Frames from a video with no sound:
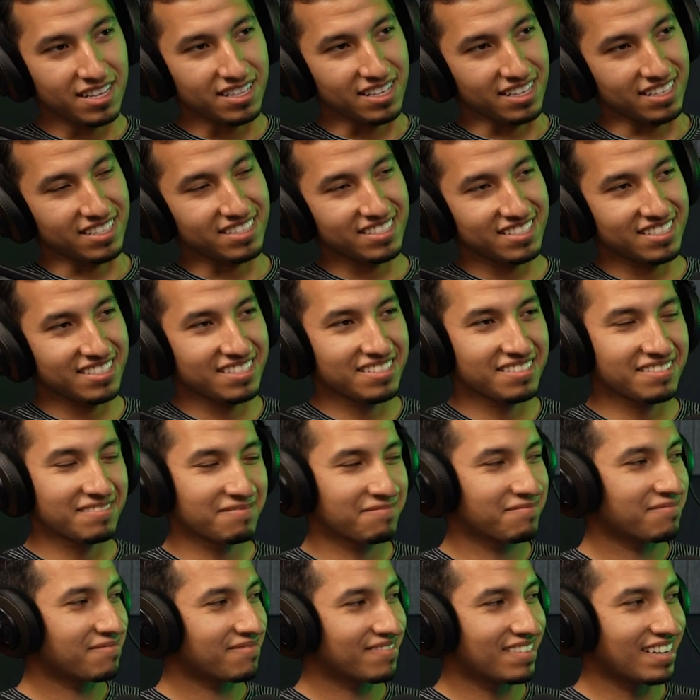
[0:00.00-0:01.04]
of like,
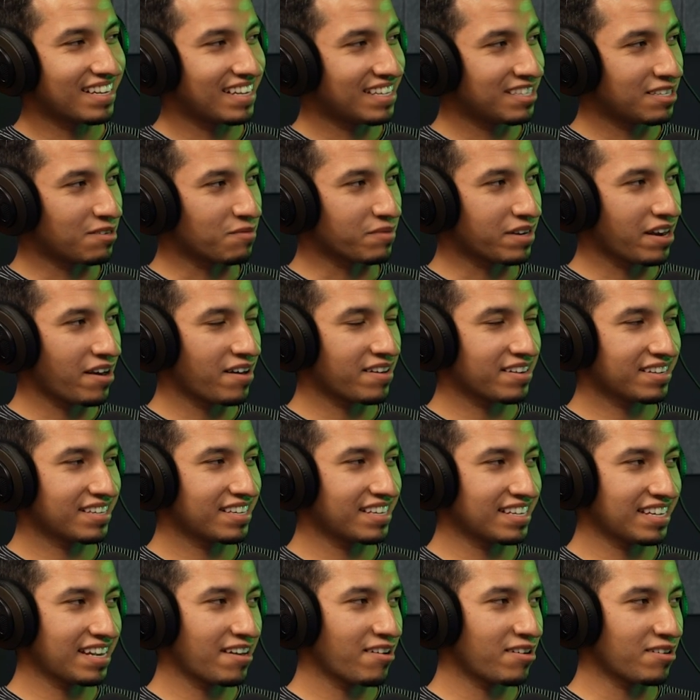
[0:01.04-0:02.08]
I end up
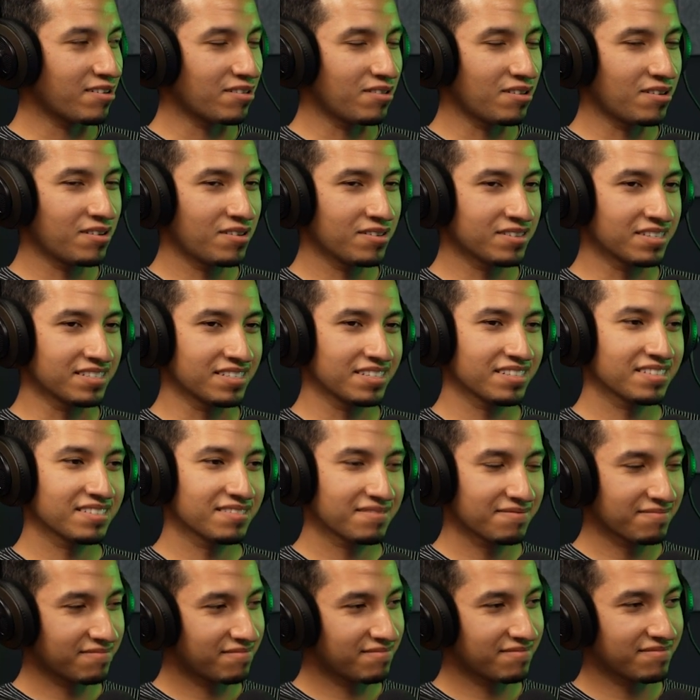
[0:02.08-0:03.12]
getting carried along and
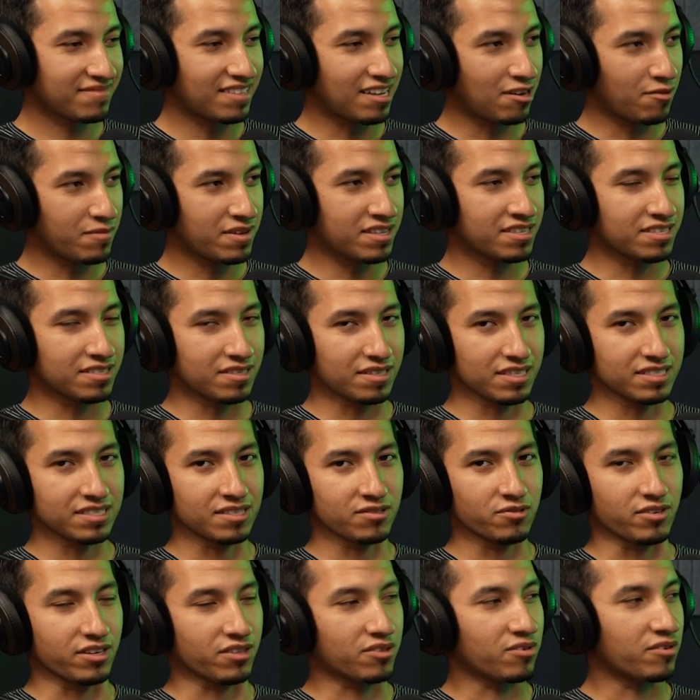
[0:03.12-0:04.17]
I'll be able to listen
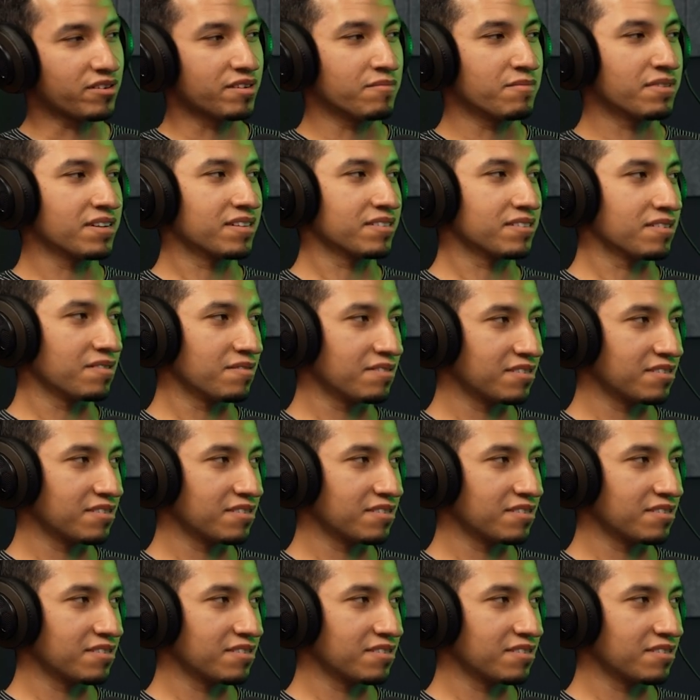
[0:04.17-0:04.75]
to like 30 minutes of